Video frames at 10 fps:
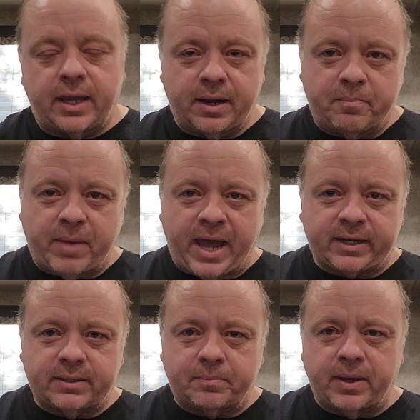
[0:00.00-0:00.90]
Getting
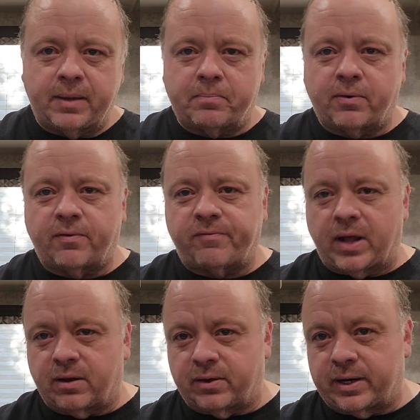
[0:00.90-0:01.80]
back to people,
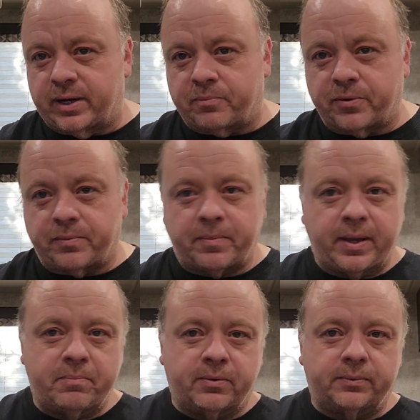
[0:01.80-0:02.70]
following up with
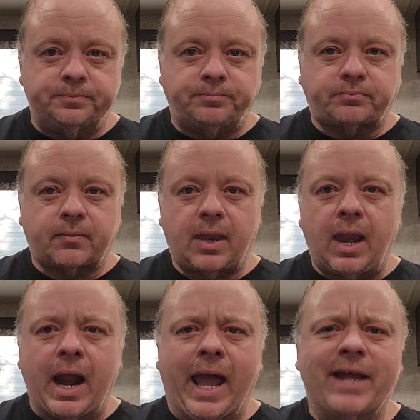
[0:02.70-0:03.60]
people,
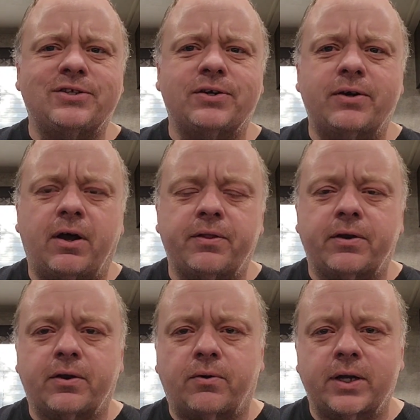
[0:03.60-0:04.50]
answering all
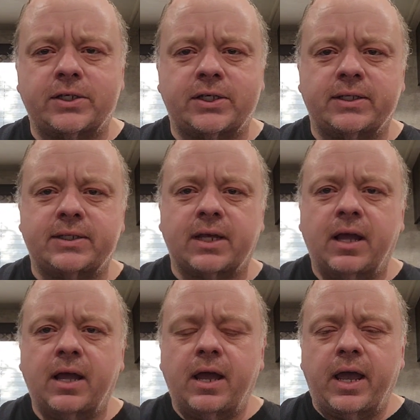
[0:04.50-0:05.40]
their questions,
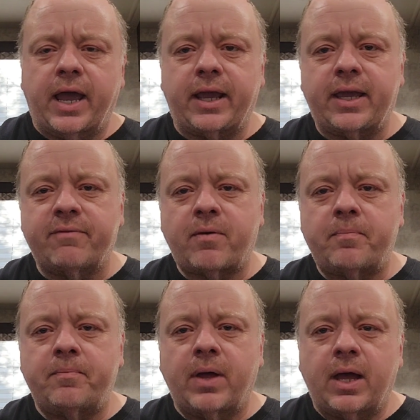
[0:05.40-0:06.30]
and give
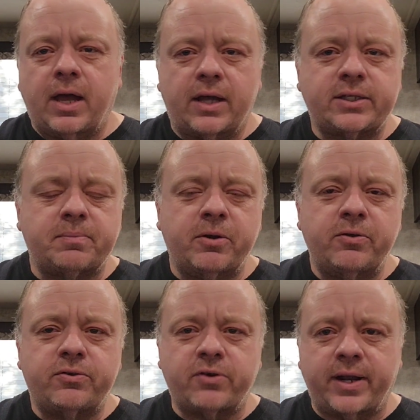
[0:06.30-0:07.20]
them a
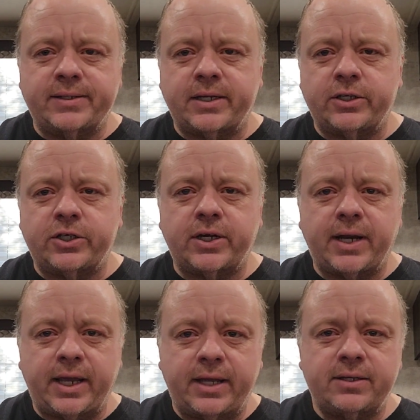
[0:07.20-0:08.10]
smooth
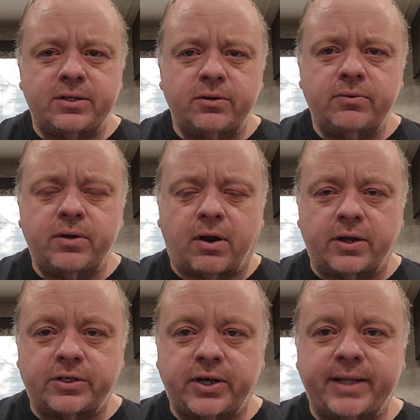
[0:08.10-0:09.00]
transition into
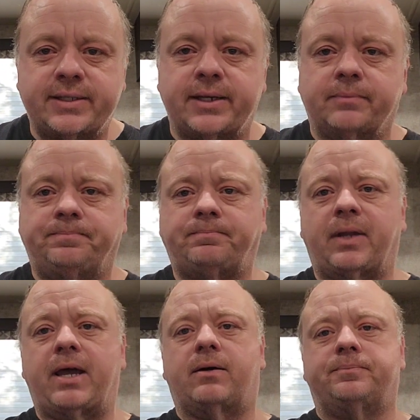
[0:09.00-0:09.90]
Dart Transit.
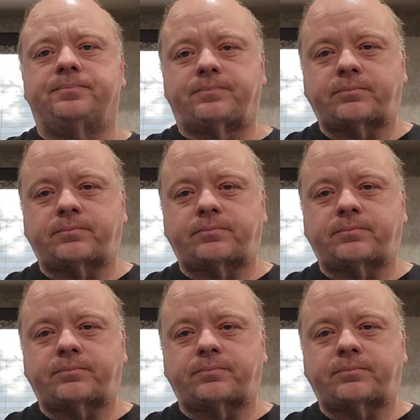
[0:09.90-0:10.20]
Now,